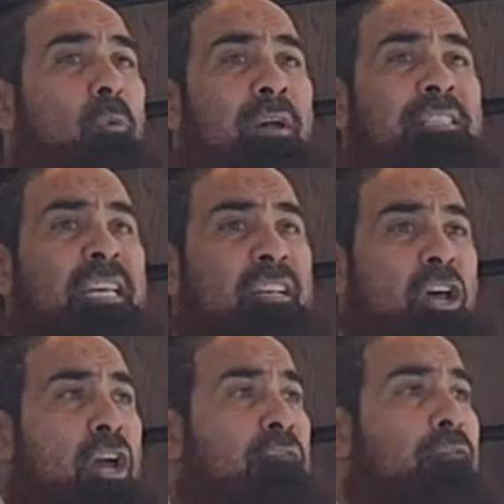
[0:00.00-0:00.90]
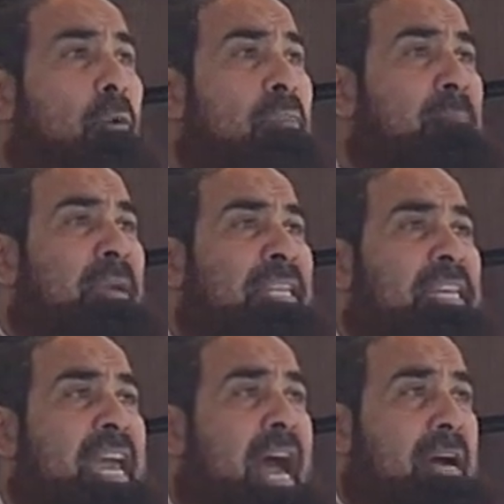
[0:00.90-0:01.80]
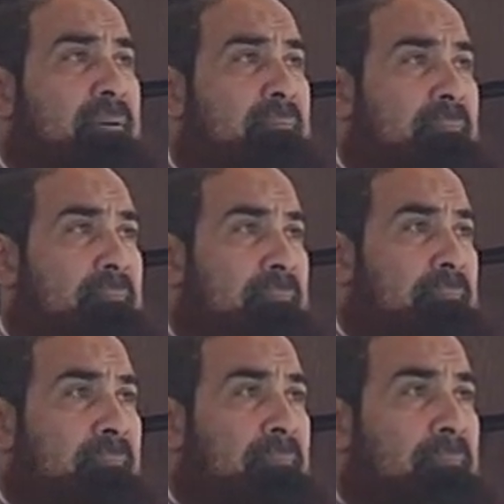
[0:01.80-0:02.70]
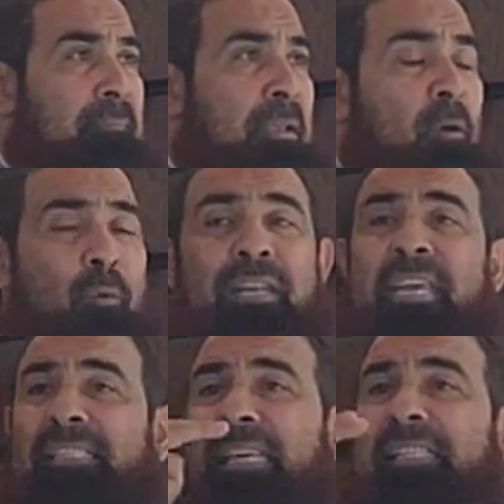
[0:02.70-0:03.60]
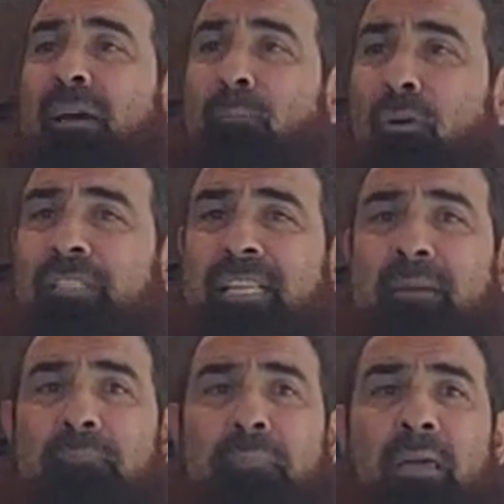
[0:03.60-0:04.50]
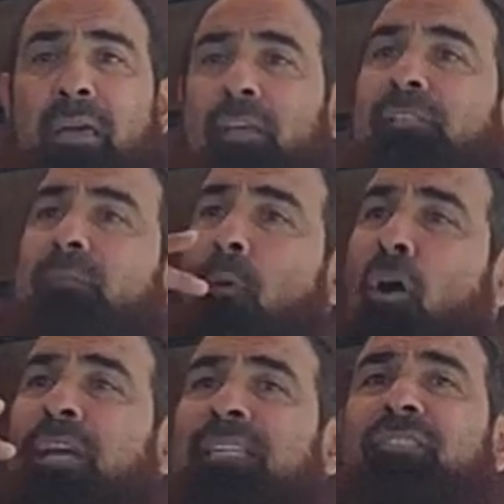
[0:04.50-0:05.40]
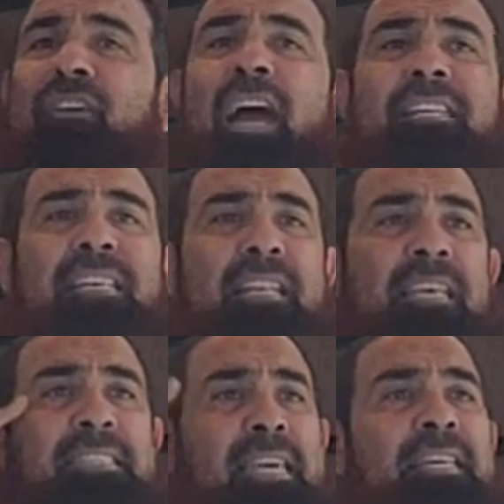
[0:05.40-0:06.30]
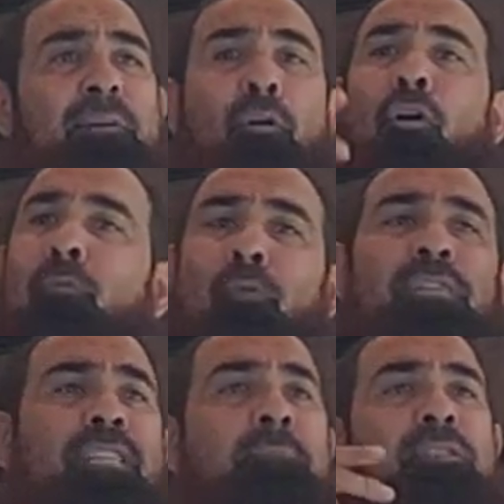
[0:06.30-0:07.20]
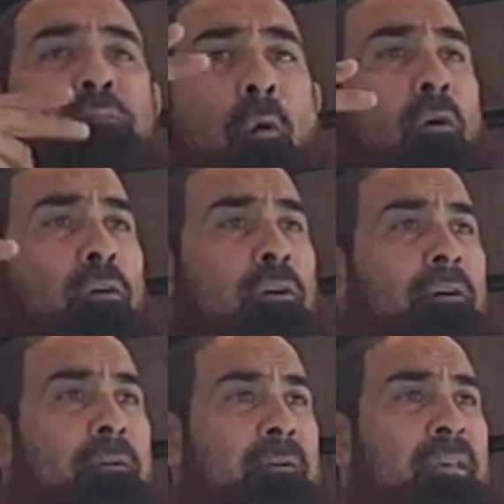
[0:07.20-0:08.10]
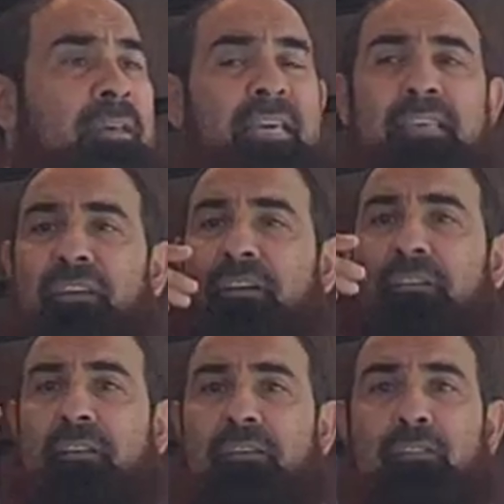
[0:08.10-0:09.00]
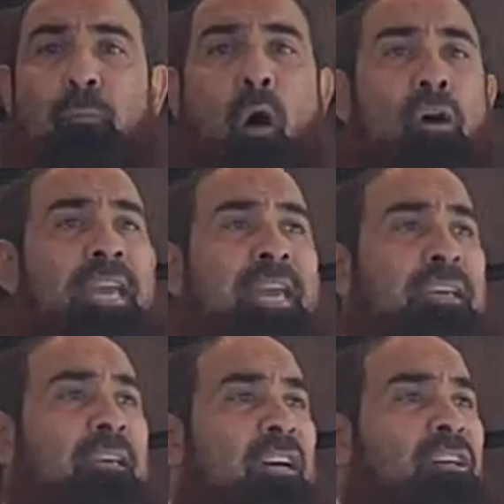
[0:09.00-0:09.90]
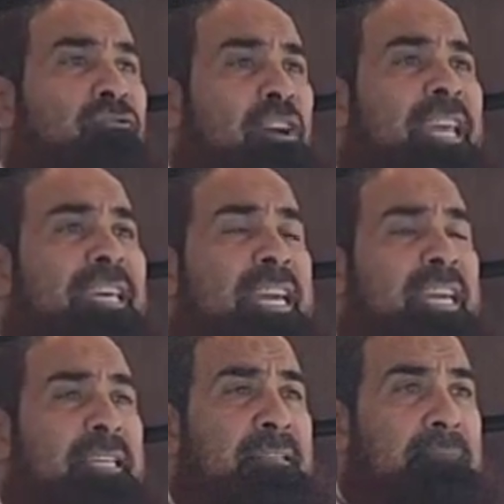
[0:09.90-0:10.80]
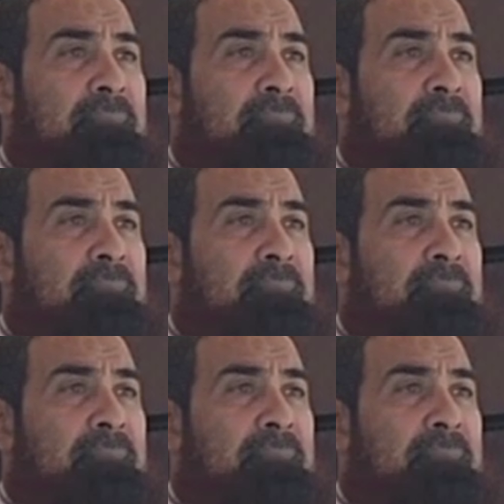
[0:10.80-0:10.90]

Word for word: what he learned from the media. When he sees a Muslim smoking drugs and he thinks all Muslims smoke, either smoking, drinking,